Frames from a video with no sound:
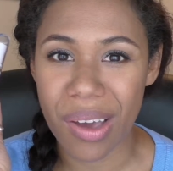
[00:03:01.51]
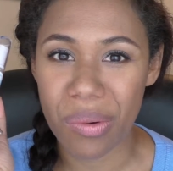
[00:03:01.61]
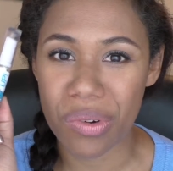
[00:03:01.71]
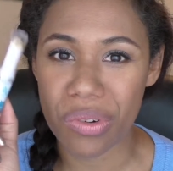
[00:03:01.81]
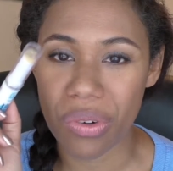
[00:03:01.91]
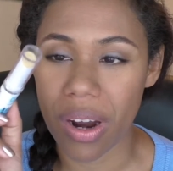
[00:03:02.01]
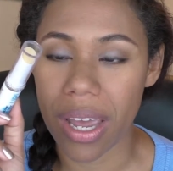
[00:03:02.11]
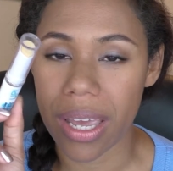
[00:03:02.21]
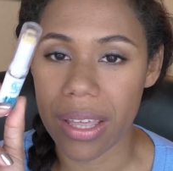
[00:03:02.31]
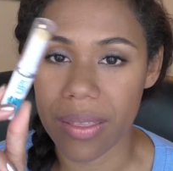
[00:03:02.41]
I would
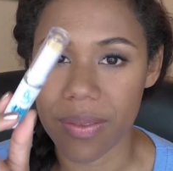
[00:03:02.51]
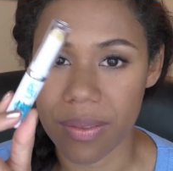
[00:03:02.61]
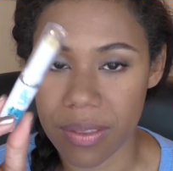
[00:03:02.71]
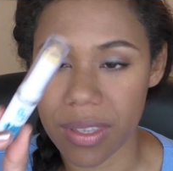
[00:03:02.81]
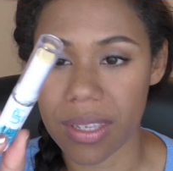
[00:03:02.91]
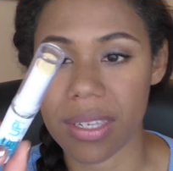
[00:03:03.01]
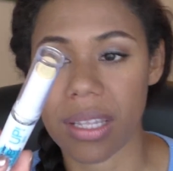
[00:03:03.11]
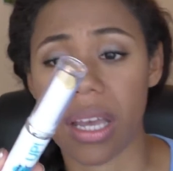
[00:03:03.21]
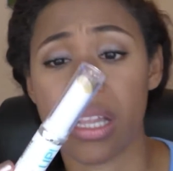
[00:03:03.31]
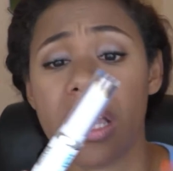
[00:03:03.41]
try this
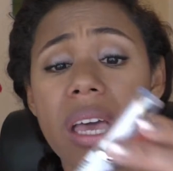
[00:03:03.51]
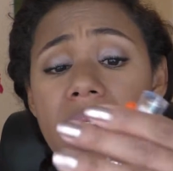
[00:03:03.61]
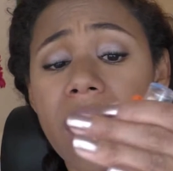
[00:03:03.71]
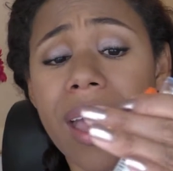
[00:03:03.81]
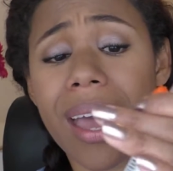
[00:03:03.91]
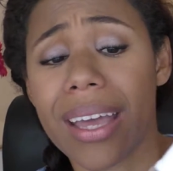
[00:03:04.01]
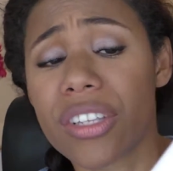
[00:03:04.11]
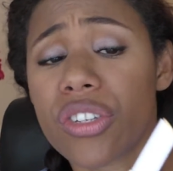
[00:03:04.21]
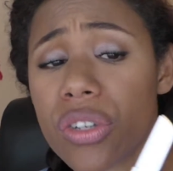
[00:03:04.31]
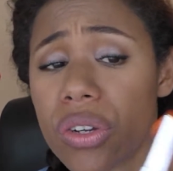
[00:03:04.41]
style,
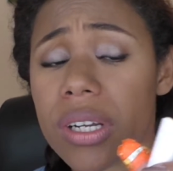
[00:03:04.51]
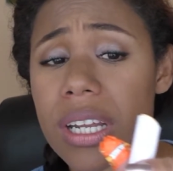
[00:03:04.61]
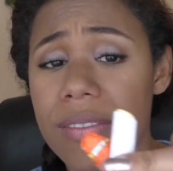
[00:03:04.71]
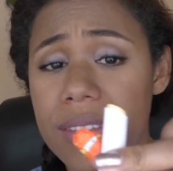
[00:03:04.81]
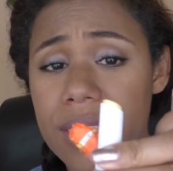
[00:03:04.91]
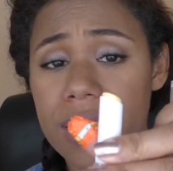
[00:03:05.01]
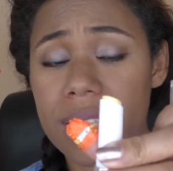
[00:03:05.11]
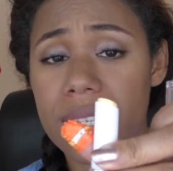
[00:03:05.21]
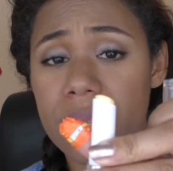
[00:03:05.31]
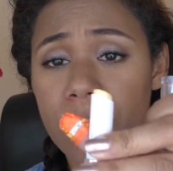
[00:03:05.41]
and sure enough, as I
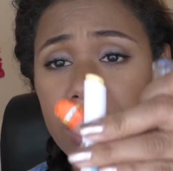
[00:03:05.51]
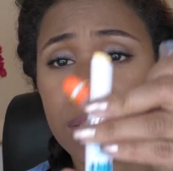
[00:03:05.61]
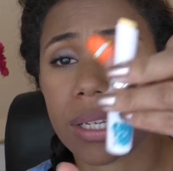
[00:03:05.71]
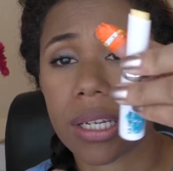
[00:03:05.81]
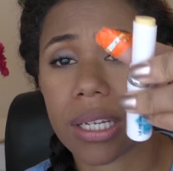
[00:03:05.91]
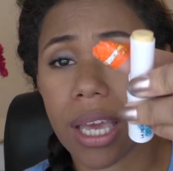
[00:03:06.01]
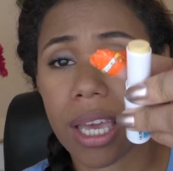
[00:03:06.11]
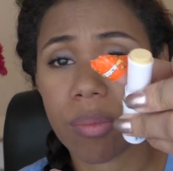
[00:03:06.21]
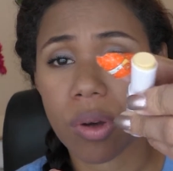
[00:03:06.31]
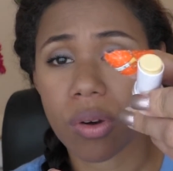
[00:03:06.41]
suspected, it
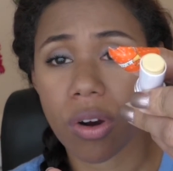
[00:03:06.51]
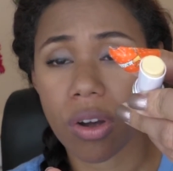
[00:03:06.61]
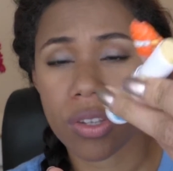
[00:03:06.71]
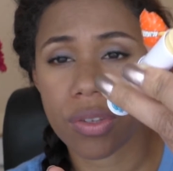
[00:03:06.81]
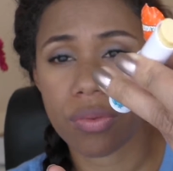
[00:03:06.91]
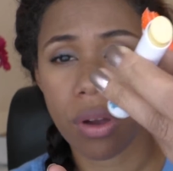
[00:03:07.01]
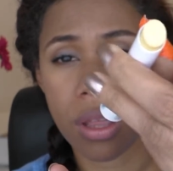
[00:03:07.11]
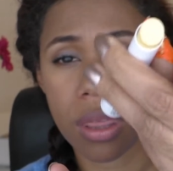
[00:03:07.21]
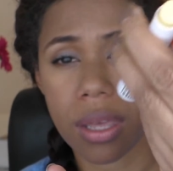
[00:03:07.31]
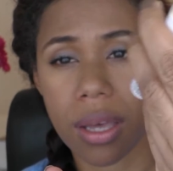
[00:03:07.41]
came across
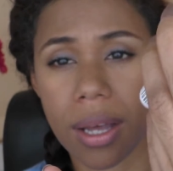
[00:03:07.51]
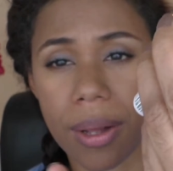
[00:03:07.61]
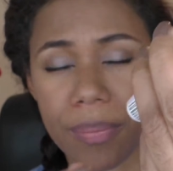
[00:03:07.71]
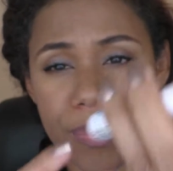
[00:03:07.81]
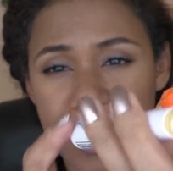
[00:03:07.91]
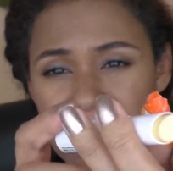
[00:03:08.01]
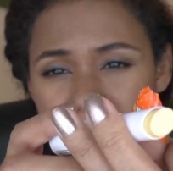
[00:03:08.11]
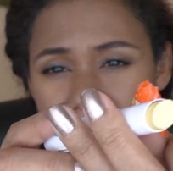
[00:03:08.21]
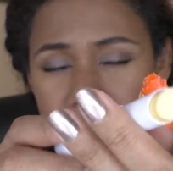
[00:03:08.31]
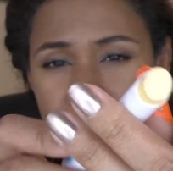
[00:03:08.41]
rather I
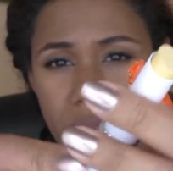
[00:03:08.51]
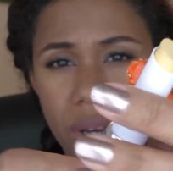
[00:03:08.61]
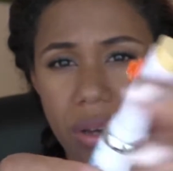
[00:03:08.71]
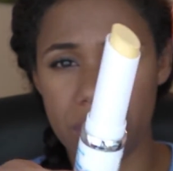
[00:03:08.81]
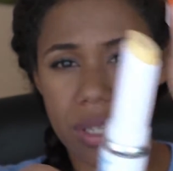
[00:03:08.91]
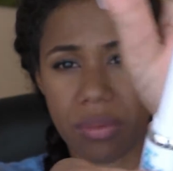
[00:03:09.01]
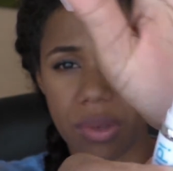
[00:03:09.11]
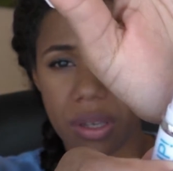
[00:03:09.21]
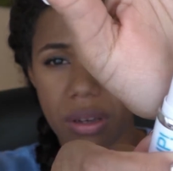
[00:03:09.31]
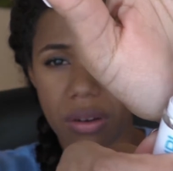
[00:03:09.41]
mean, I don't know how it's
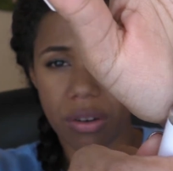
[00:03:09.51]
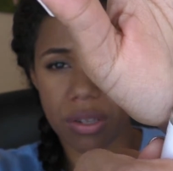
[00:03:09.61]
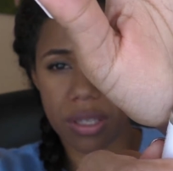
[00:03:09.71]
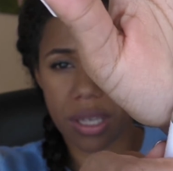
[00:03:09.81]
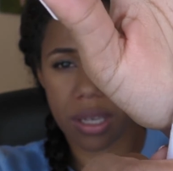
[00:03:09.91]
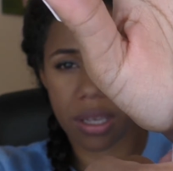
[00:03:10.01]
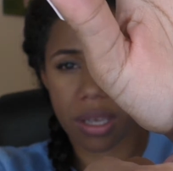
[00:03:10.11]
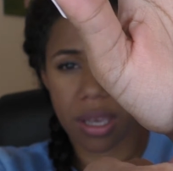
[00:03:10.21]
coming across there.